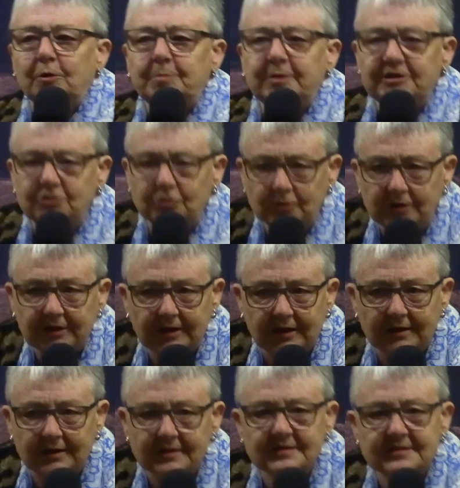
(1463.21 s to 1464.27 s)
We'd been
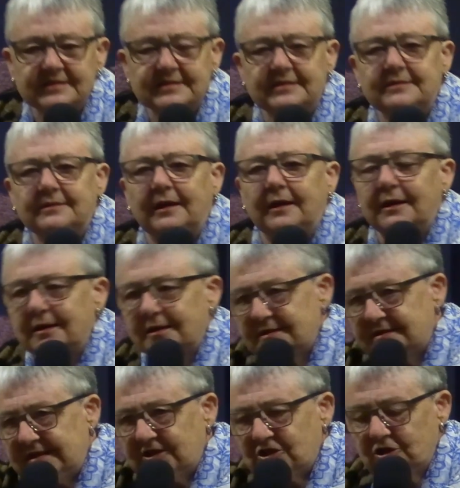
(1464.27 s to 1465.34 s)
doing a
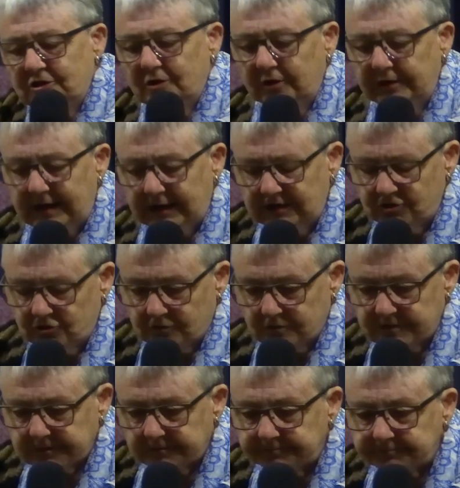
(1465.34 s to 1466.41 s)
section on
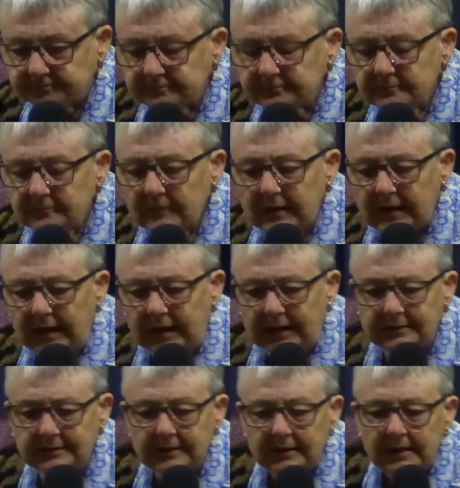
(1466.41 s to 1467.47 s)
angels.
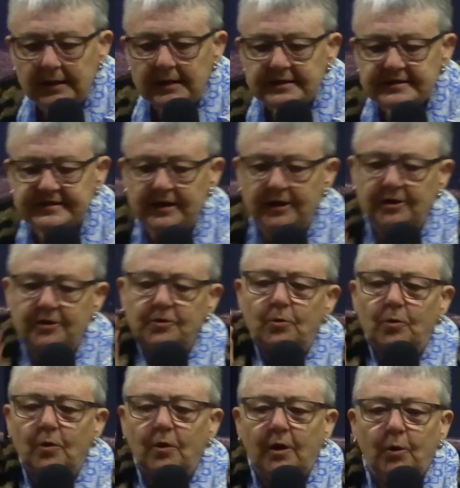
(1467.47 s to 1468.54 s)
And
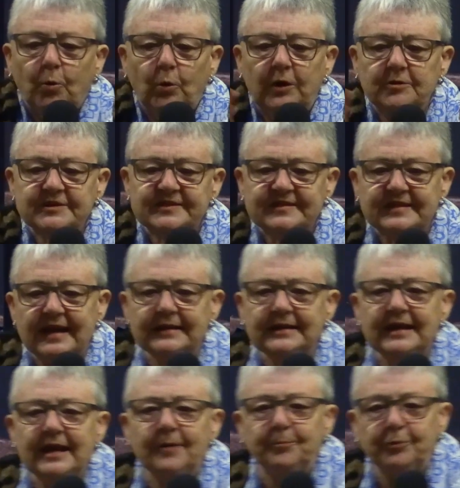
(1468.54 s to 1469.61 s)
so we were
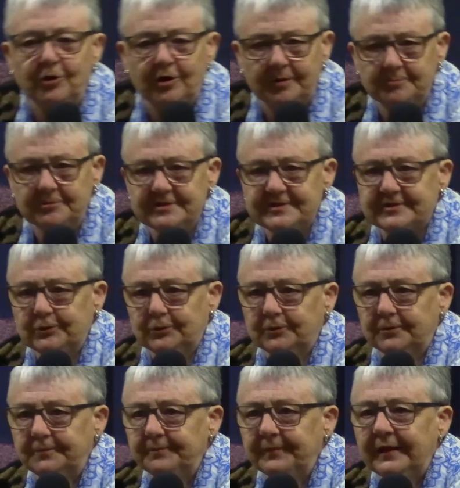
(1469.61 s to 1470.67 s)
starting our primary
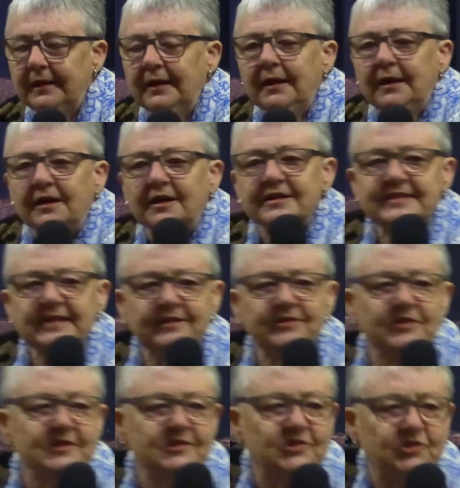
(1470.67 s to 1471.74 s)
school. I
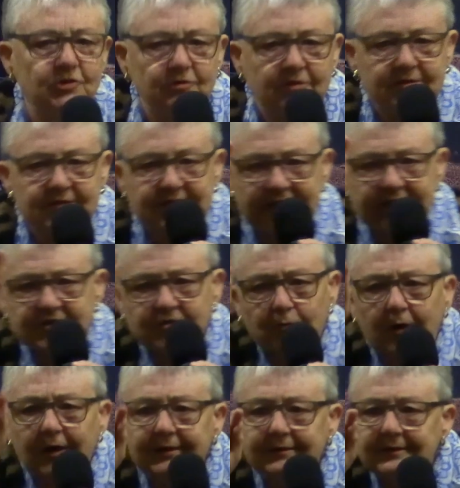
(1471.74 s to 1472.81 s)
said to the students,
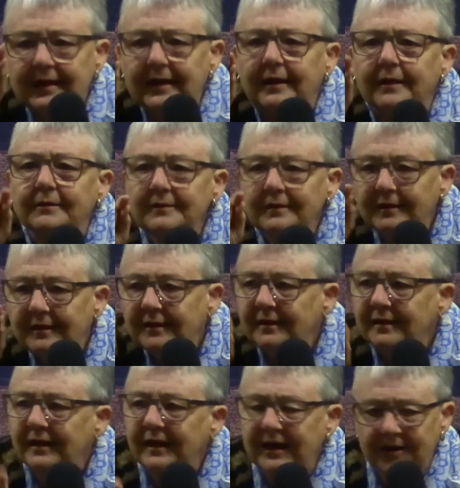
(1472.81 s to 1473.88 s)
"Let's write down
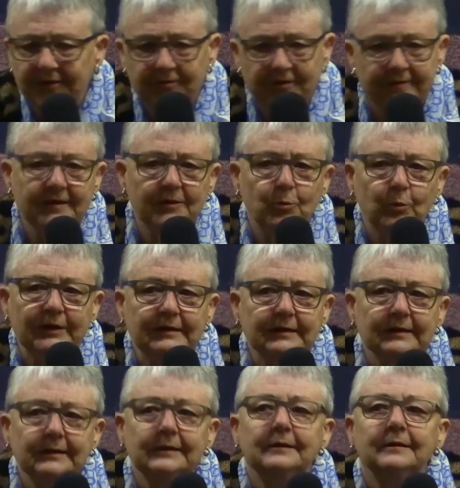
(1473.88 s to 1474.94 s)
everything we
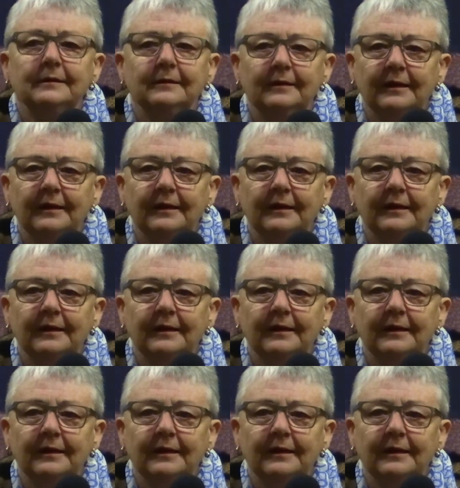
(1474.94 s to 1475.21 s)
need."